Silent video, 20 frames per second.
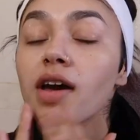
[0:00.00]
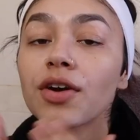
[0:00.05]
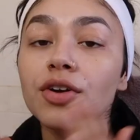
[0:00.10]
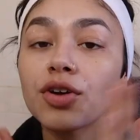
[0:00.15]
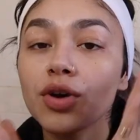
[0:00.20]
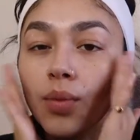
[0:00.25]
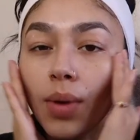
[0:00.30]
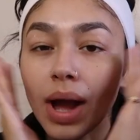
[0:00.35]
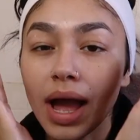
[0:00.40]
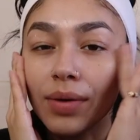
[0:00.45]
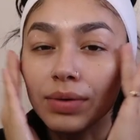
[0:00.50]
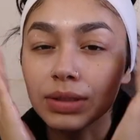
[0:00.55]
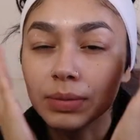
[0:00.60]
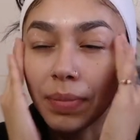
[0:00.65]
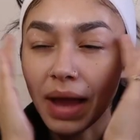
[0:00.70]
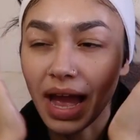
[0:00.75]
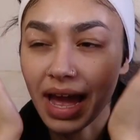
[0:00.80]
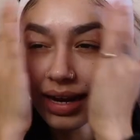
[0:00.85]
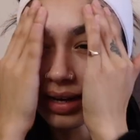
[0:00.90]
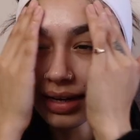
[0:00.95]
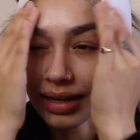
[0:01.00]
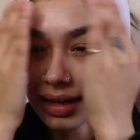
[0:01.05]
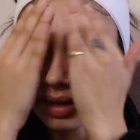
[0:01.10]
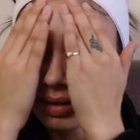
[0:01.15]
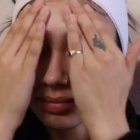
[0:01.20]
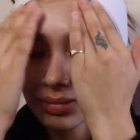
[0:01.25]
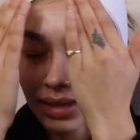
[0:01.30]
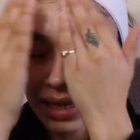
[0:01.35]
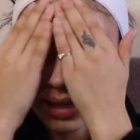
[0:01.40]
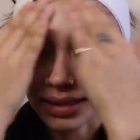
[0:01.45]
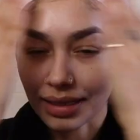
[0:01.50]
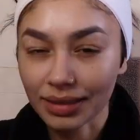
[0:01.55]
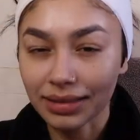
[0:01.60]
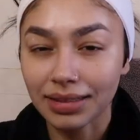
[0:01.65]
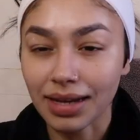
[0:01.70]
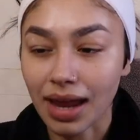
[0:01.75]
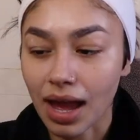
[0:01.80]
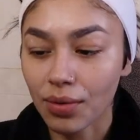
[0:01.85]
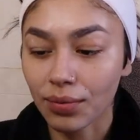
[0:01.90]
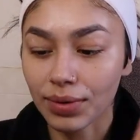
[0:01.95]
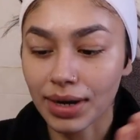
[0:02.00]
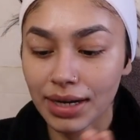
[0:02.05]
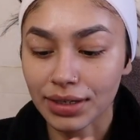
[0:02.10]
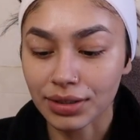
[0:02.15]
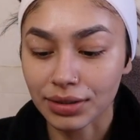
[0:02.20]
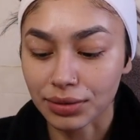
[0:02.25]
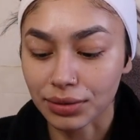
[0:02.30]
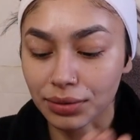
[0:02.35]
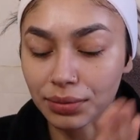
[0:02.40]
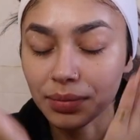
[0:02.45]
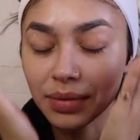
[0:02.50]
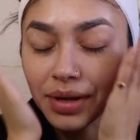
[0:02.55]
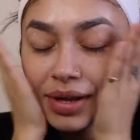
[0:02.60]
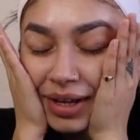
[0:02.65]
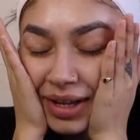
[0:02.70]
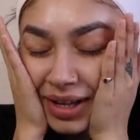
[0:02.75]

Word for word: I don't know why I was patting it, like that's not what I do.